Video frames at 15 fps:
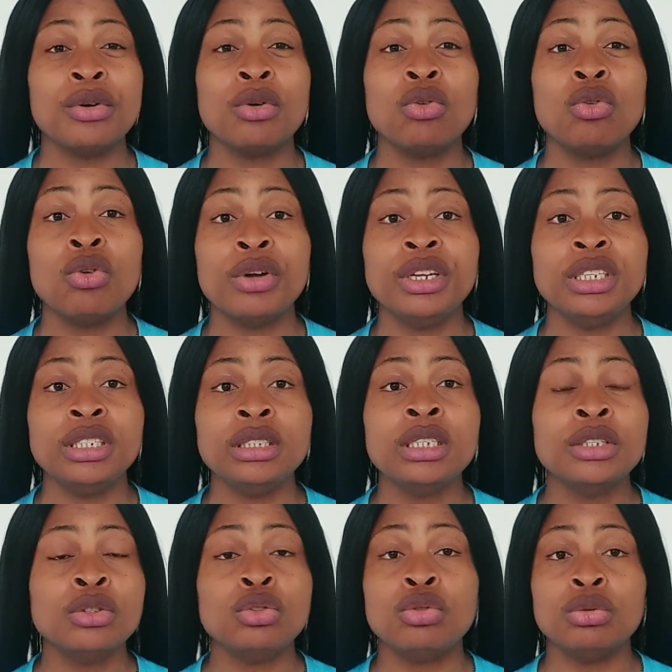going
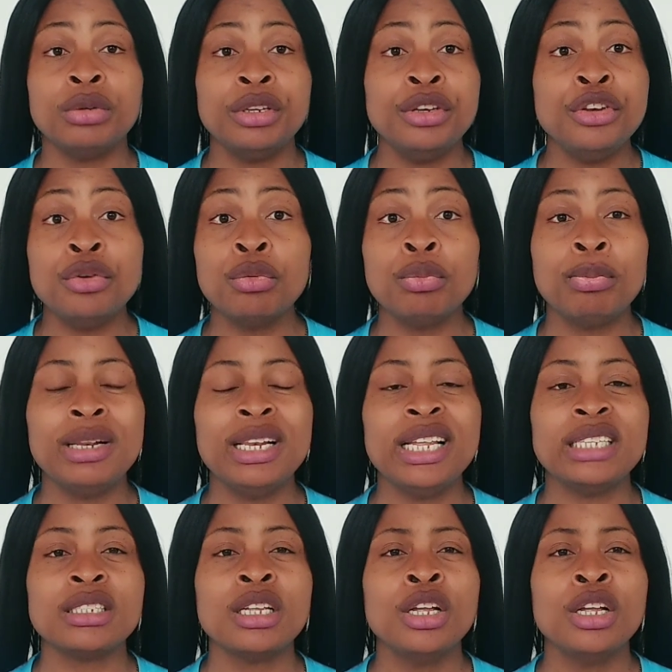to a new place,